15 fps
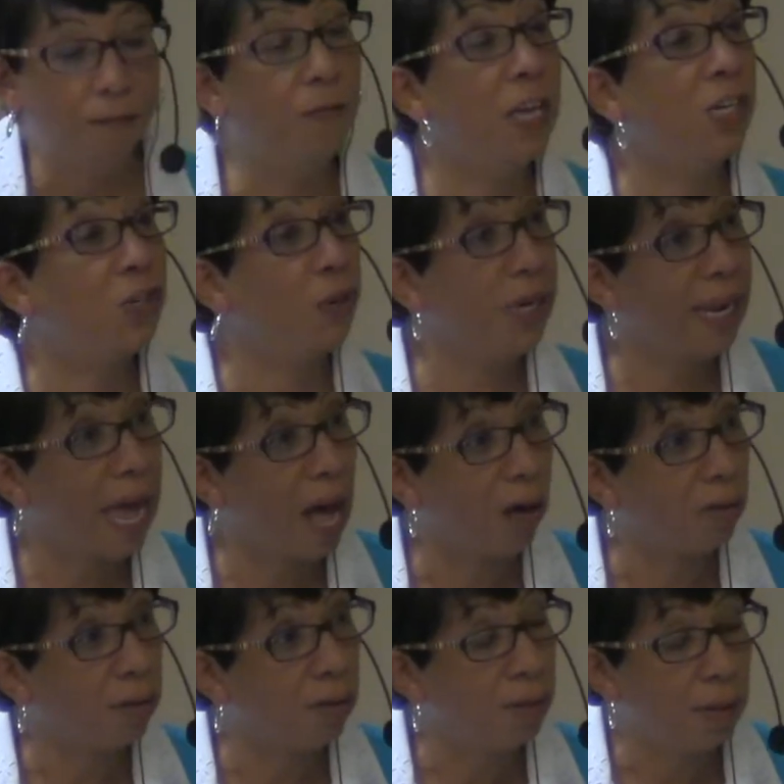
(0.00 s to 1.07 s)
venturing
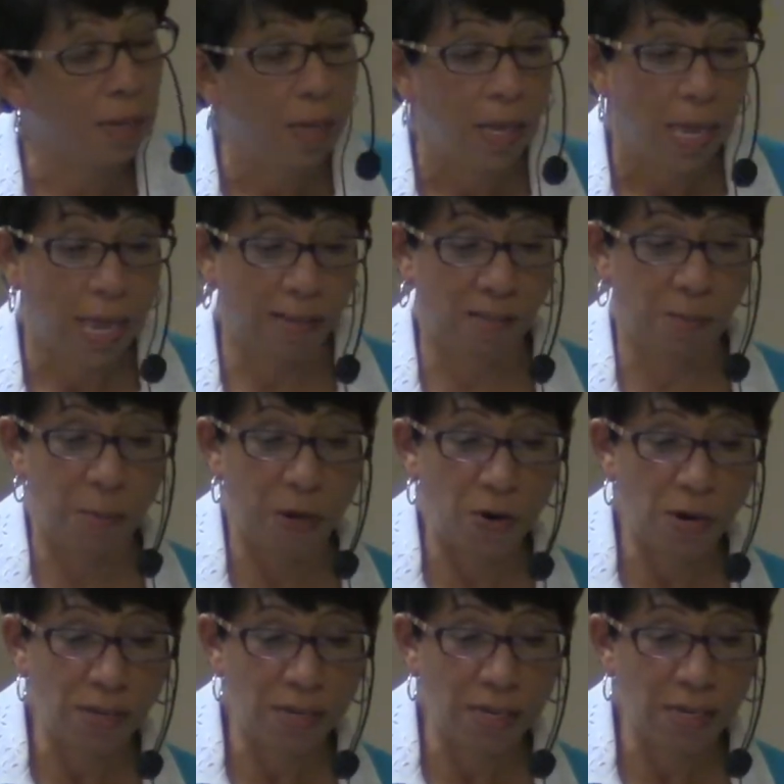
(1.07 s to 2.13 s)
out,
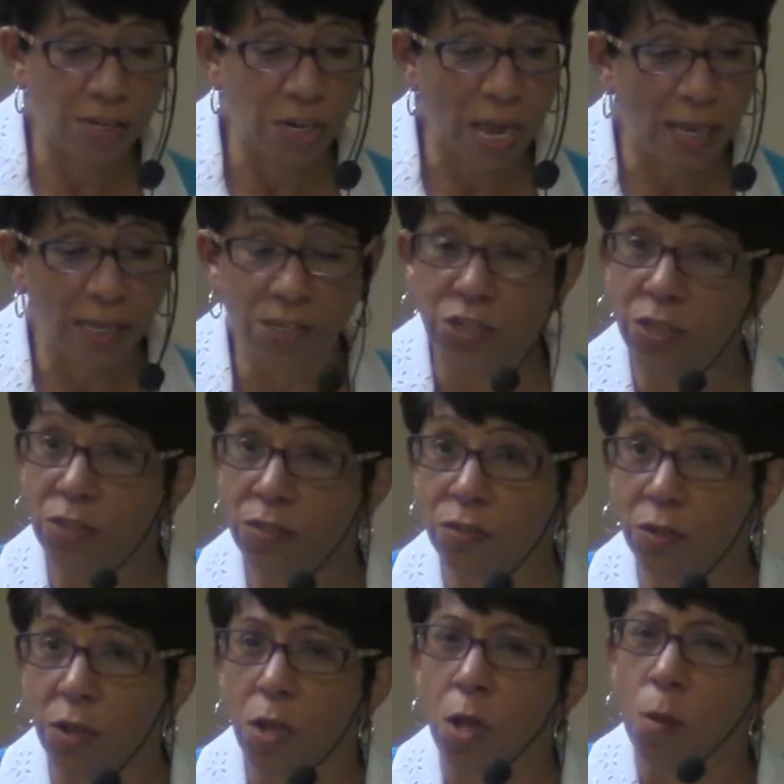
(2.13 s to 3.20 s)
experiencing
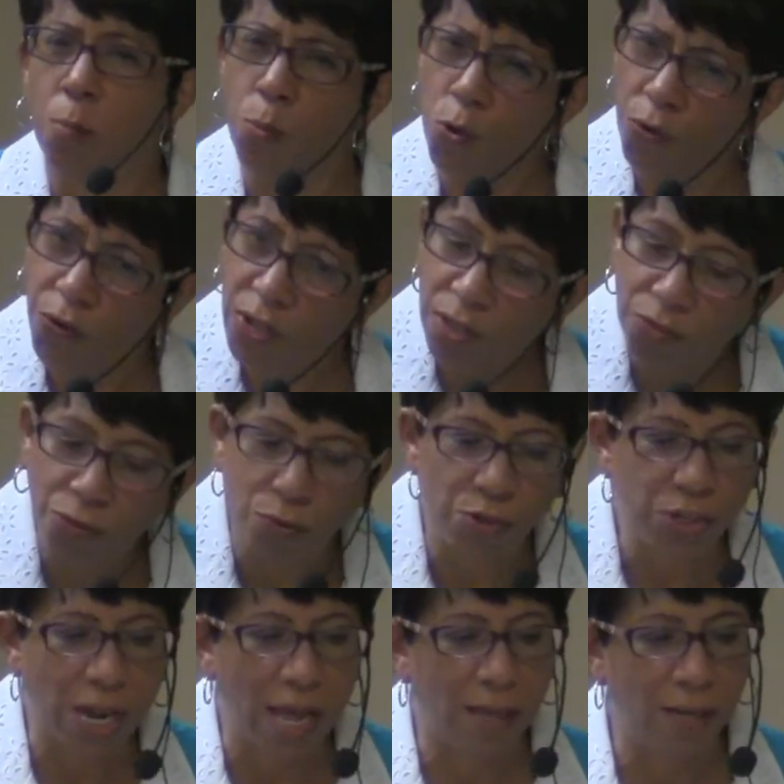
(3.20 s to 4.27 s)
challenges, moving through
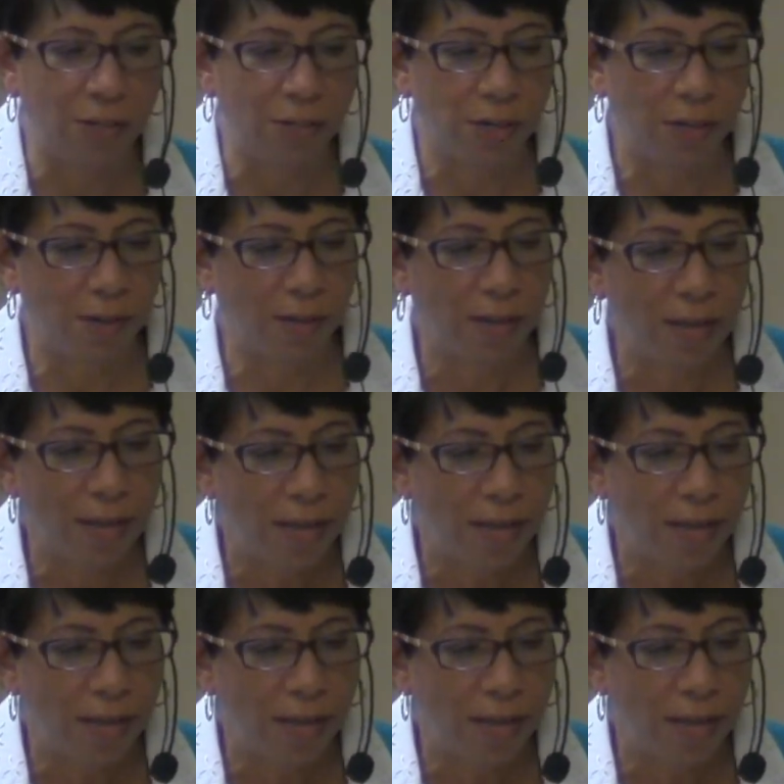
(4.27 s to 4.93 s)
challenges,